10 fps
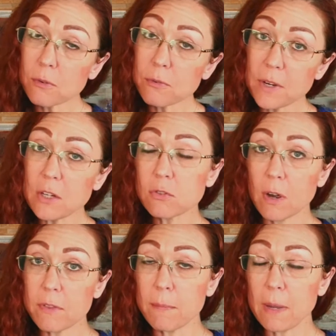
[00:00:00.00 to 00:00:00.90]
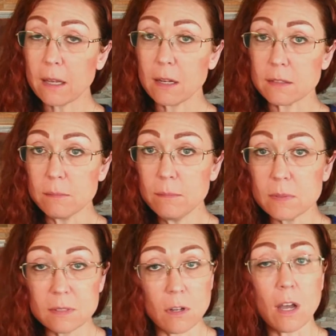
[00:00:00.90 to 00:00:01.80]
feature of the mechanism,
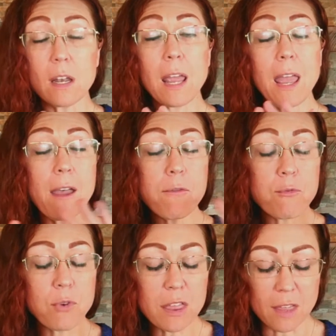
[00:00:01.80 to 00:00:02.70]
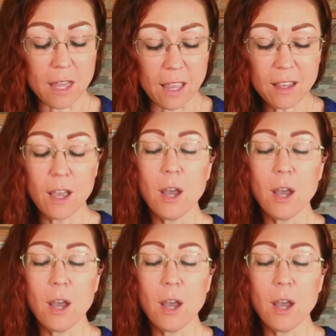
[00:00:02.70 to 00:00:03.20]
it's not everything,